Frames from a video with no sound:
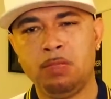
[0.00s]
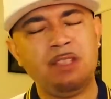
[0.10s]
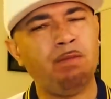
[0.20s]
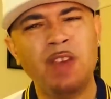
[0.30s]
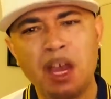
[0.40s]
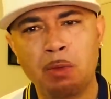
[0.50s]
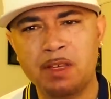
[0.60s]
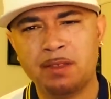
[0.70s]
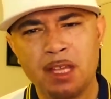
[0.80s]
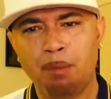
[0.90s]
It's very
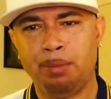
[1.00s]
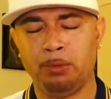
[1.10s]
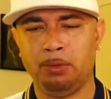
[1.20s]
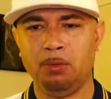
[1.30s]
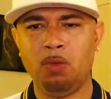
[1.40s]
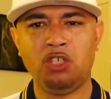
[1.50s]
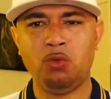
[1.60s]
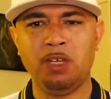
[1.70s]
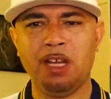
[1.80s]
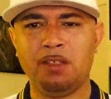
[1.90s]
simple once
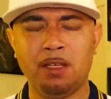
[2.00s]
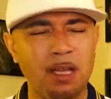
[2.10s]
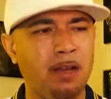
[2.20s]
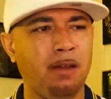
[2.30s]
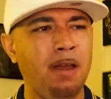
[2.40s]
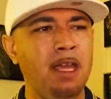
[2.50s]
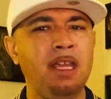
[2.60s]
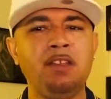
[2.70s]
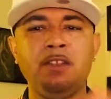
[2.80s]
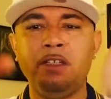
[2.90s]
you get it together.
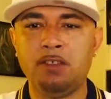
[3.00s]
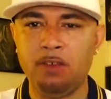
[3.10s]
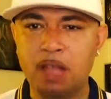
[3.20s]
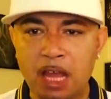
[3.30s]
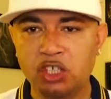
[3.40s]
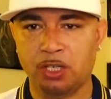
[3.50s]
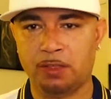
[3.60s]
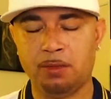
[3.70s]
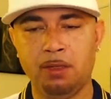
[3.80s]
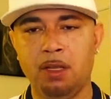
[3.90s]
It's these
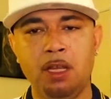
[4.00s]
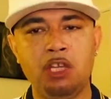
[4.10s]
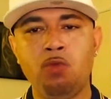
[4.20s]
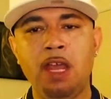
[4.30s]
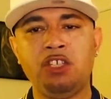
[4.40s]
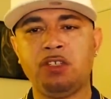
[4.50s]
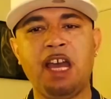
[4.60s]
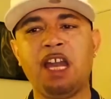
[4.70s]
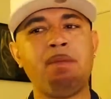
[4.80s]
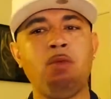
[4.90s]
ninjas. And you ain't just
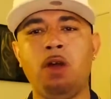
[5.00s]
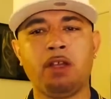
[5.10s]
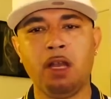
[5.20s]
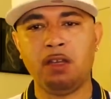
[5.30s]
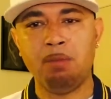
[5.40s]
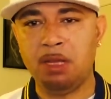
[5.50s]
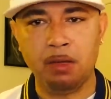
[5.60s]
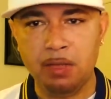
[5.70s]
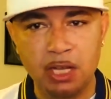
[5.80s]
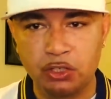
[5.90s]
gotta be one color to be a
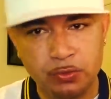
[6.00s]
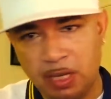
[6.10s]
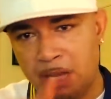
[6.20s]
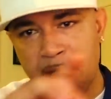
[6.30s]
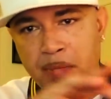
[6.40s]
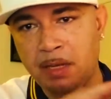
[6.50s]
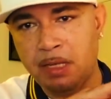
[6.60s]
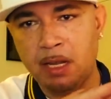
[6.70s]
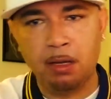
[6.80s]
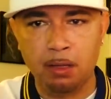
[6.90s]
ninja. So let me make
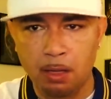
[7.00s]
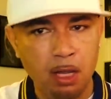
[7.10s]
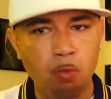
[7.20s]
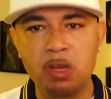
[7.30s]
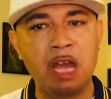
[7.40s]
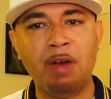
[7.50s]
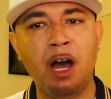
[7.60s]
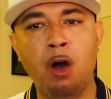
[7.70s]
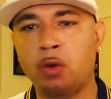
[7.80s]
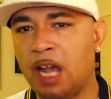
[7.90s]
that clear. We have
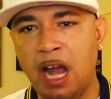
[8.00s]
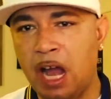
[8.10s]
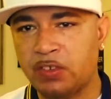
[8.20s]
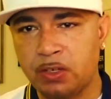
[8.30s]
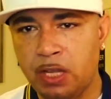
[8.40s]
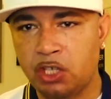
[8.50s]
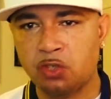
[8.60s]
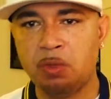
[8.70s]
all kinds of ninjas.